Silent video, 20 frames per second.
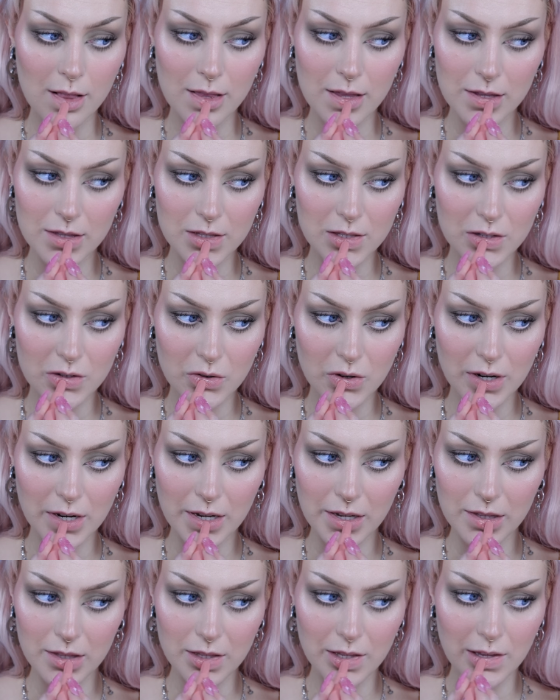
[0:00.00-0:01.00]
Let's try
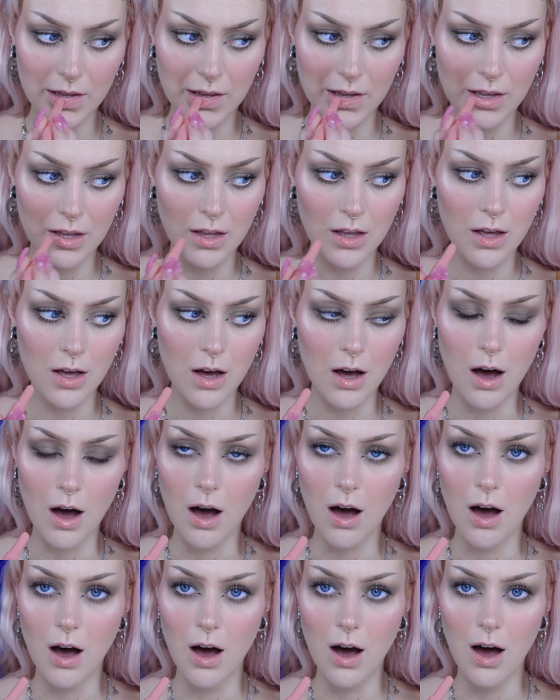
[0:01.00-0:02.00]
it.
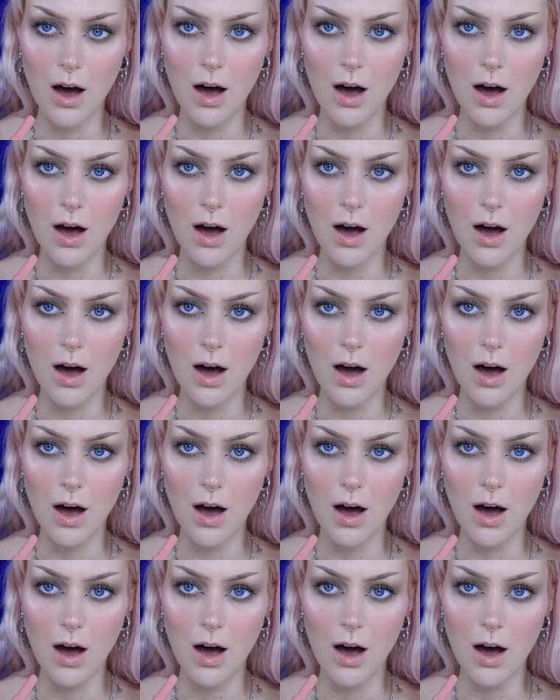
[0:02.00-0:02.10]
Oh,